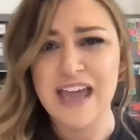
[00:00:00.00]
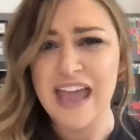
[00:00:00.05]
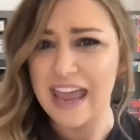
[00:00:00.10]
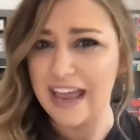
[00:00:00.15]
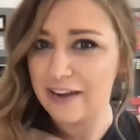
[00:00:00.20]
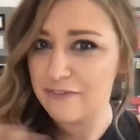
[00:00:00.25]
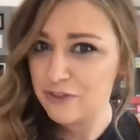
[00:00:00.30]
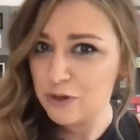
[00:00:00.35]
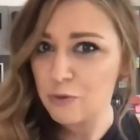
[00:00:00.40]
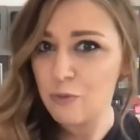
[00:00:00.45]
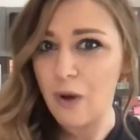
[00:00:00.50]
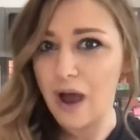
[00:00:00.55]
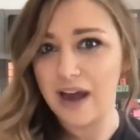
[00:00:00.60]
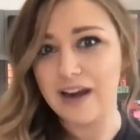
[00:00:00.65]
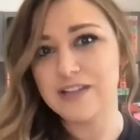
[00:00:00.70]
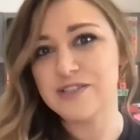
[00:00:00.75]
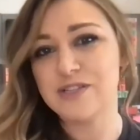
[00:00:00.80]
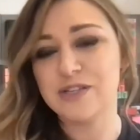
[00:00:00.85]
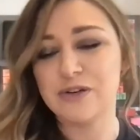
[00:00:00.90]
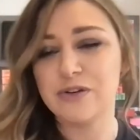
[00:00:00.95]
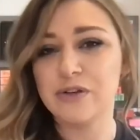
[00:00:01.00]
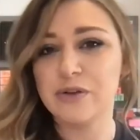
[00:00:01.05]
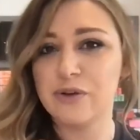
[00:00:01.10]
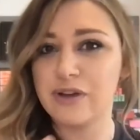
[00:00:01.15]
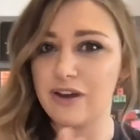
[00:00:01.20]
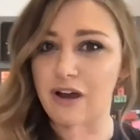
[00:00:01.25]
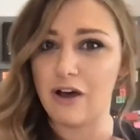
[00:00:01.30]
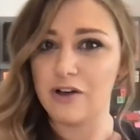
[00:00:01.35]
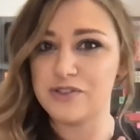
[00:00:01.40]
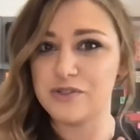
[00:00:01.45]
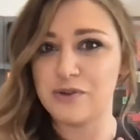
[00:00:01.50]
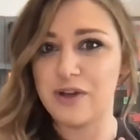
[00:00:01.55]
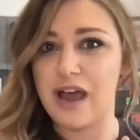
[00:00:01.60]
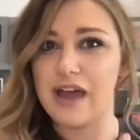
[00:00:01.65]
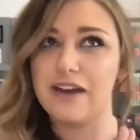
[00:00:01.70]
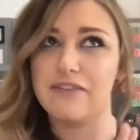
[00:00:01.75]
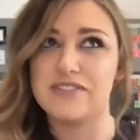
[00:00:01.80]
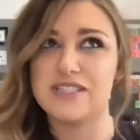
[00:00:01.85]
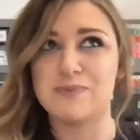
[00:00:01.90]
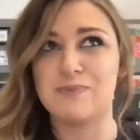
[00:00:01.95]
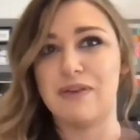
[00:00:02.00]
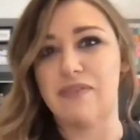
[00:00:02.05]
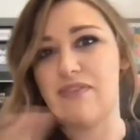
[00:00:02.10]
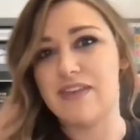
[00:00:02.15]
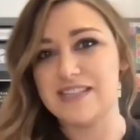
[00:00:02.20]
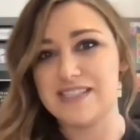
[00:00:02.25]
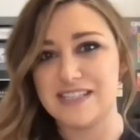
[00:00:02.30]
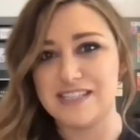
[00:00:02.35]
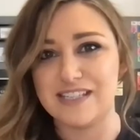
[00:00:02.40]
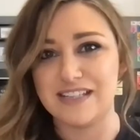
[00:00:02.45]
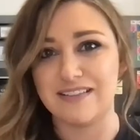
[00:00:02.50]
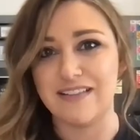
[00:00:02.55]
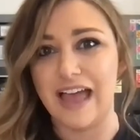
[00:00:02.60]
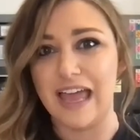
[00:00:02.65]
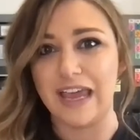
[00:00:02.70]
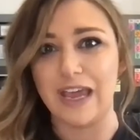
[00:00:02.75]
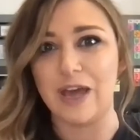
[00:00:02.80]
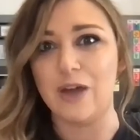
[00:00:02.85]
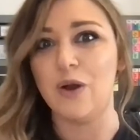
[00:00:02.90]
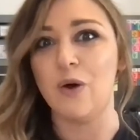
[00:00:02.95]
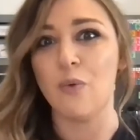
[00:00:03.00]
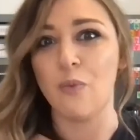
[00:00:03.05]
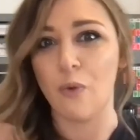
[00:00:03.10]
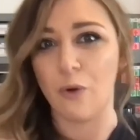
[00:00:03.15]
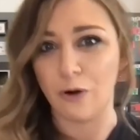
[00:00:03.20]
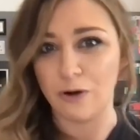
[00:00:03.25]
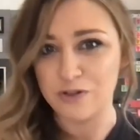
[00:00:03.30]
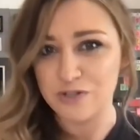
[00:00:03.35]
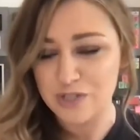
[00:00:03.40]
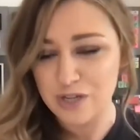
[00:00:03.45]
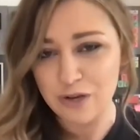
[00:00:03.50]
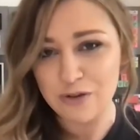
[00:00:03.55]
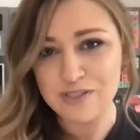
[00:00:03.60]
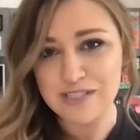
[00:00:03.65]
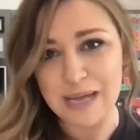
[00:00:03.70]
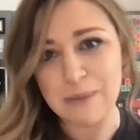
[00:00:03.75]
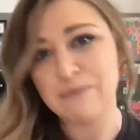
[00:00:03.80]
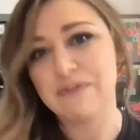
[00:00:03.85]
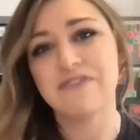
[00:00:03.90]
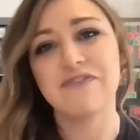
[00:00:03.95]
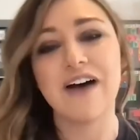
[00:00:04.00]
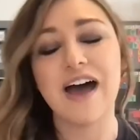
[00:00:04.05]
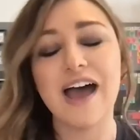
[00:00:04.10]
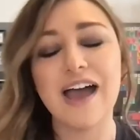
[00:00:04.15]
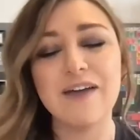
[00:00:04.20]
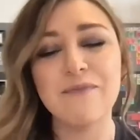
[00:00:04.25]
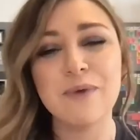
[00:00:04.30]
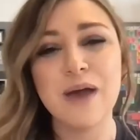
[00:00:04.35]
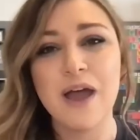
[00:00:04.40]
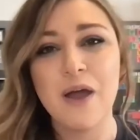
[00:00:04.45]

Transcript: And if you wanted to, you could also kind of spin this into like an award show type of vibe